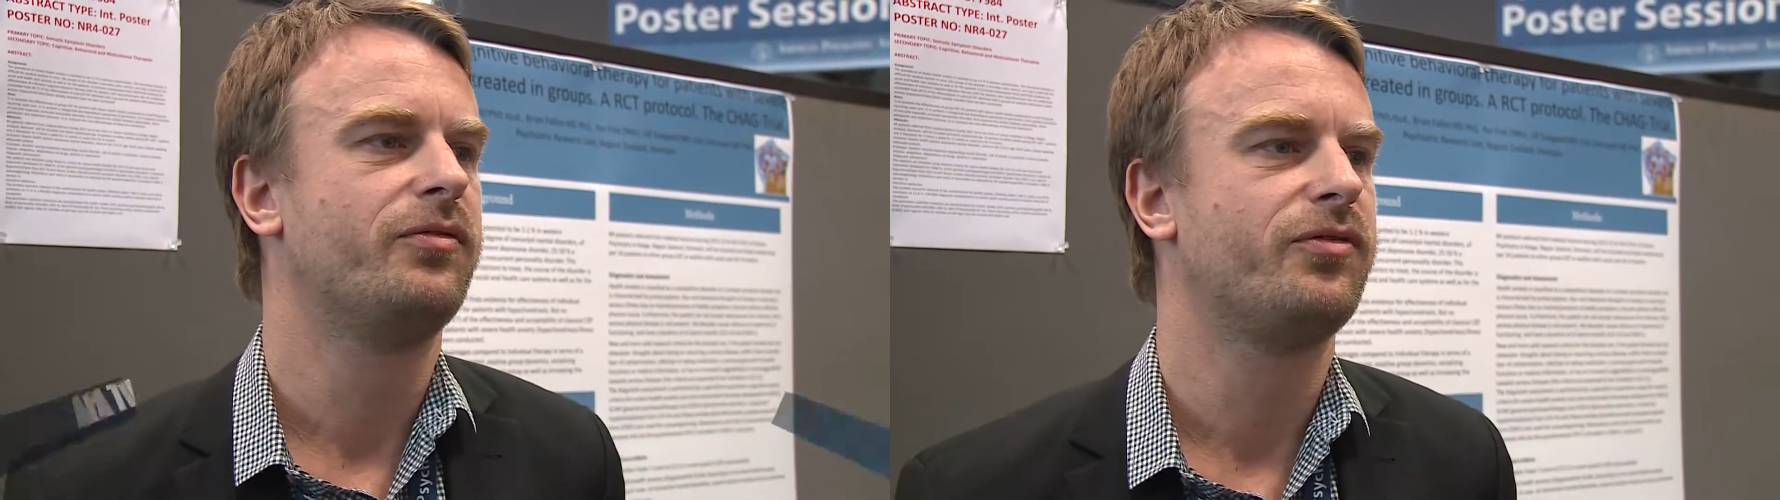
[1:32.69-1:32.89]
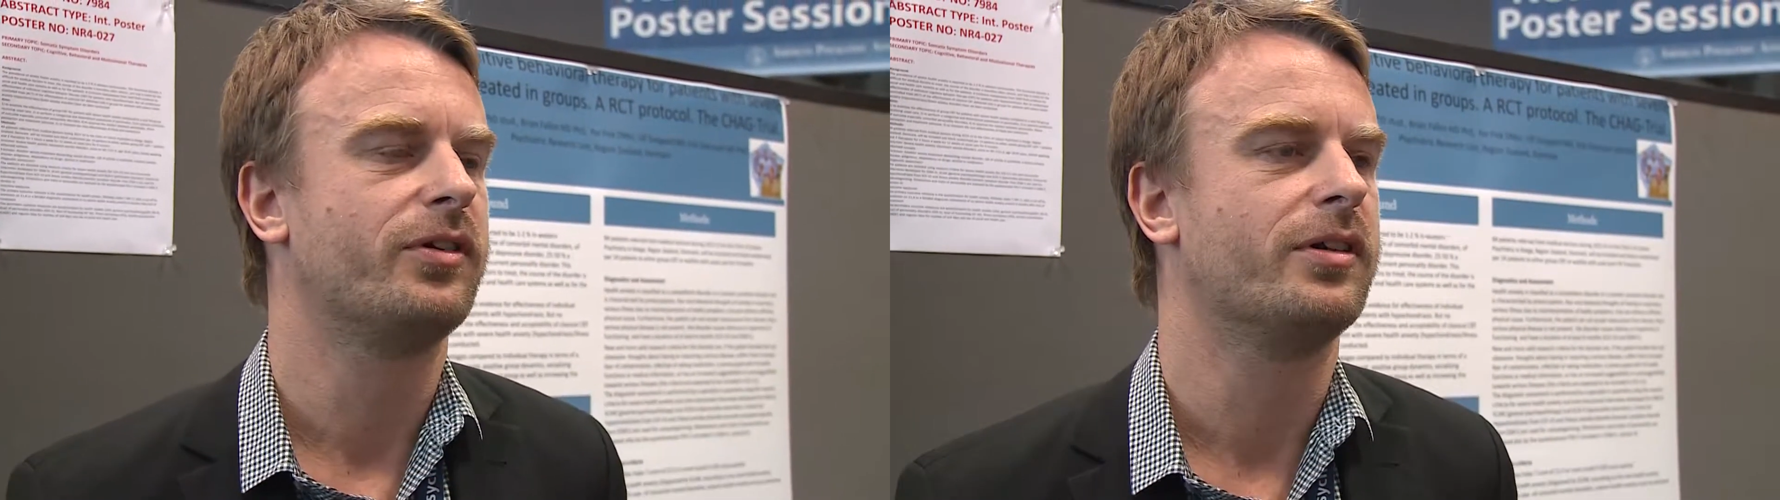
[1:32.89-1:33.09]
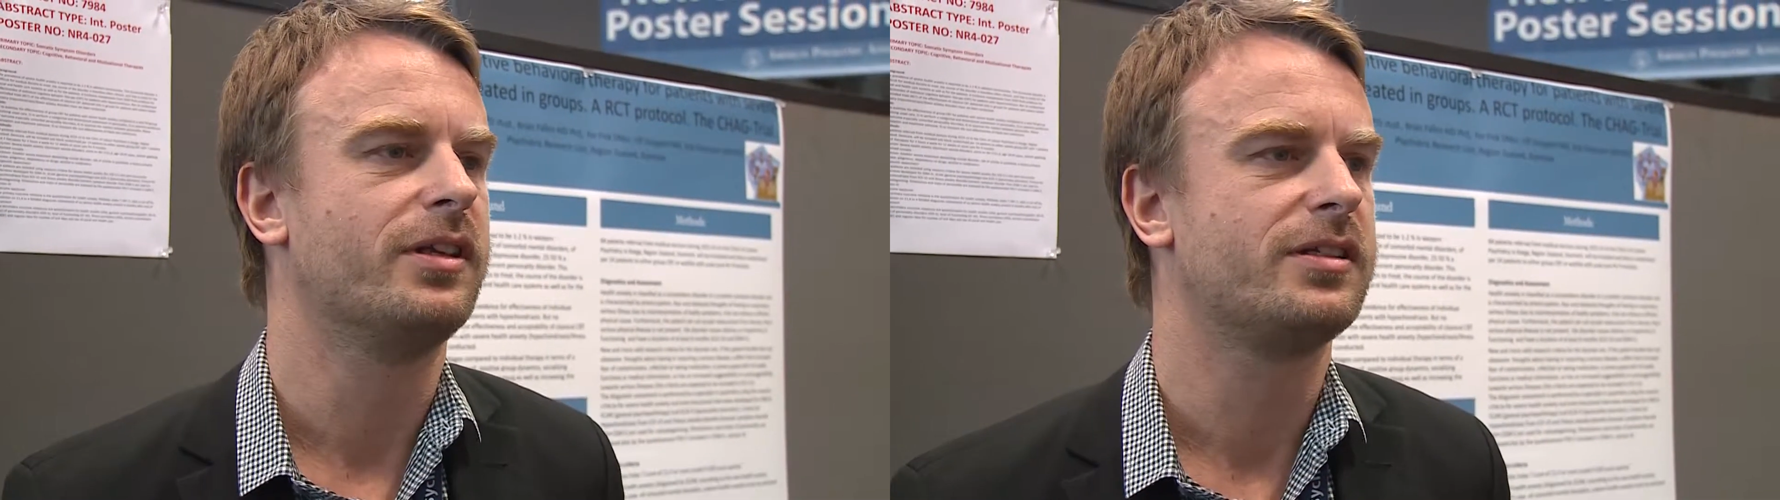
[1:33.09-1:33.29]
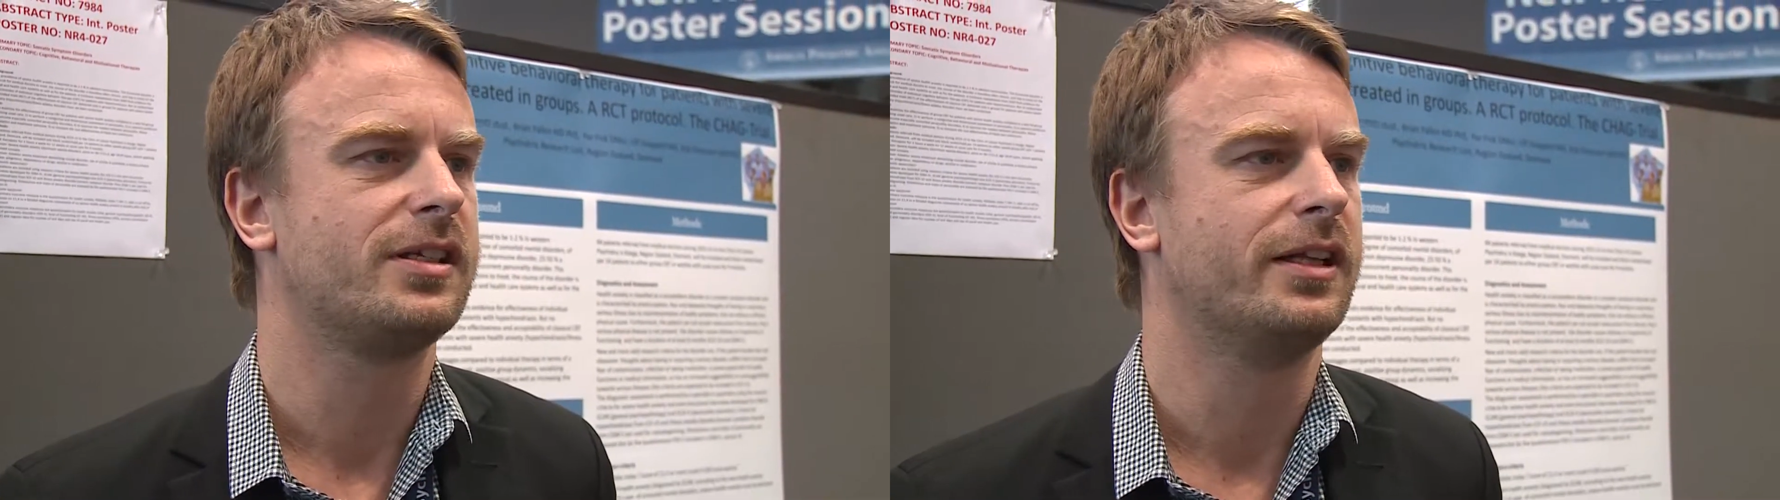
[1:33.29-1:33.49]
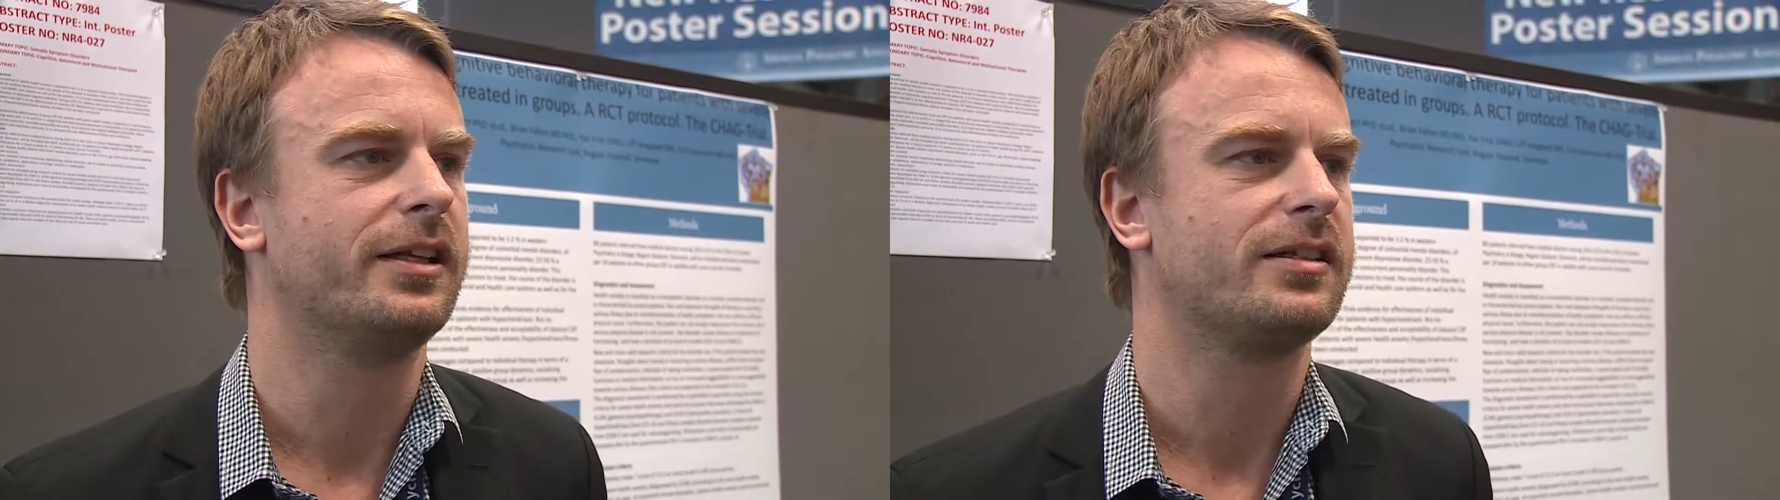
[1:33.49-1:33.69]
for this
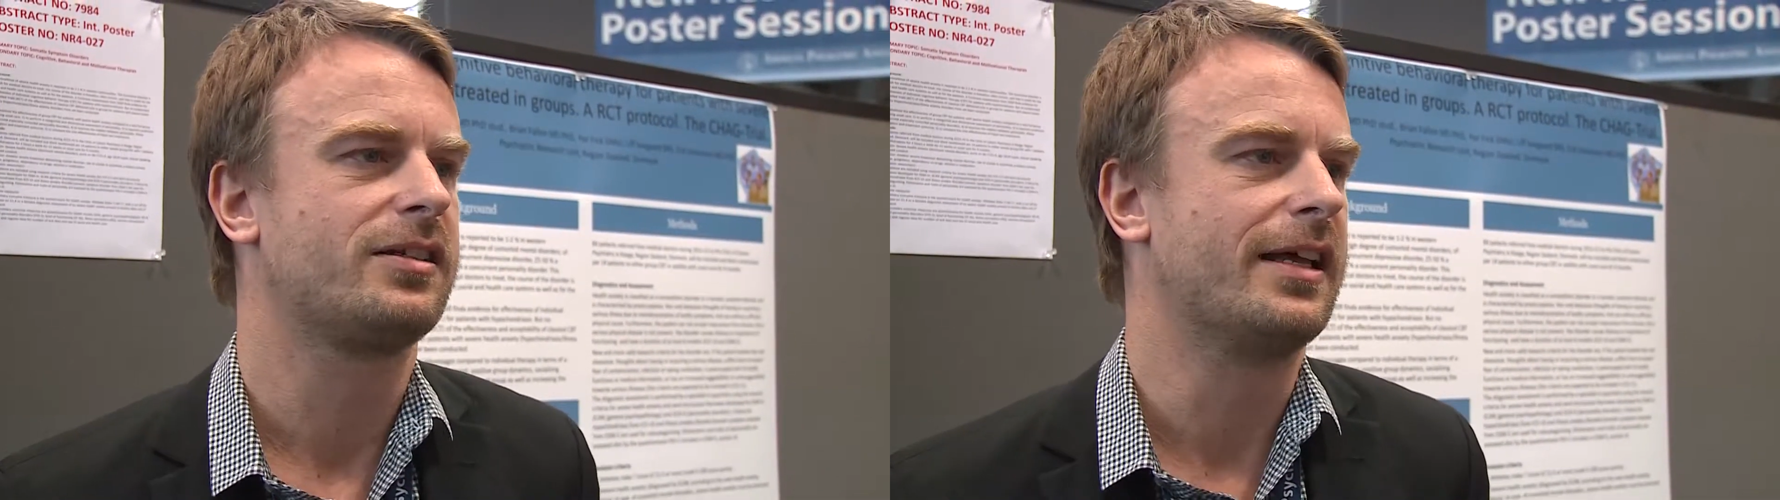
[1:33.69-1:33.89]
illness